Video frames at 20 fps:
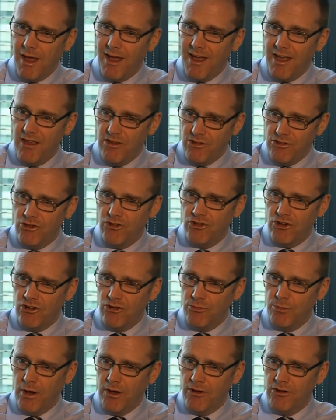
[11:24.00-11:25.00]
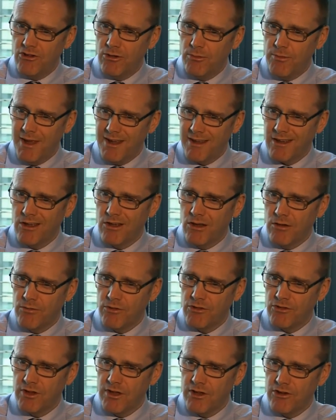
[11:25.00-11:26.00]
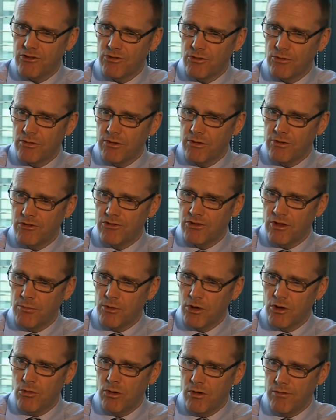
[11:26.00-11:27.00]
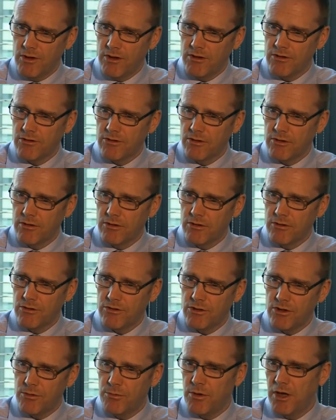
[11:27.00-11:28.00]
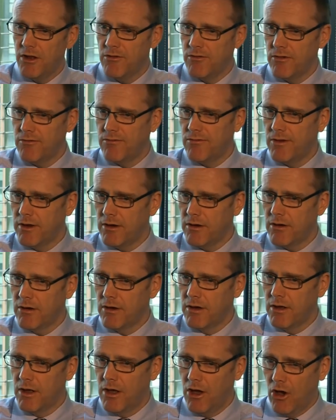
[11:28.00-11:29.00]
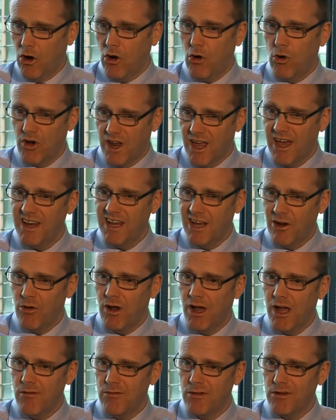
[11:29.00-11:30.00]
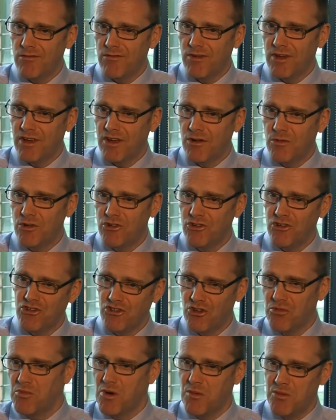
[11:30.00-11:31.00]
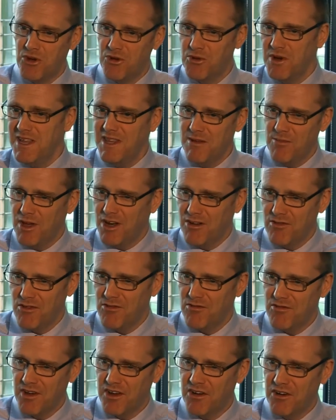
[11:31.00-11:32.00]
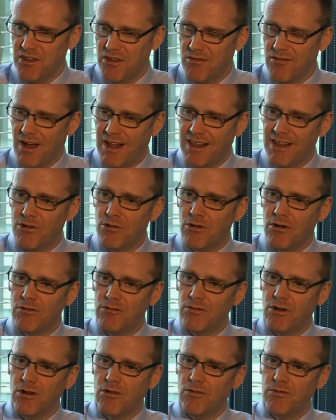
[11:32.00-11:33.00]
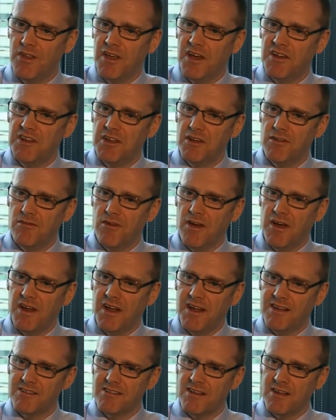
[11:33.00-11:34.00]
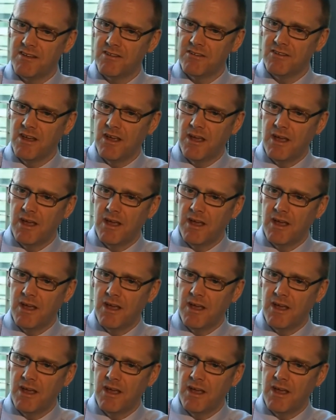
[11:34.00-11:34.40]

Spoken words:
is the judge bound to make a confiscation order in a sum equivalent to the benefit figure? Or can he arrive at a figure which is somewhere between the benefit figure and the value of the identifying assets?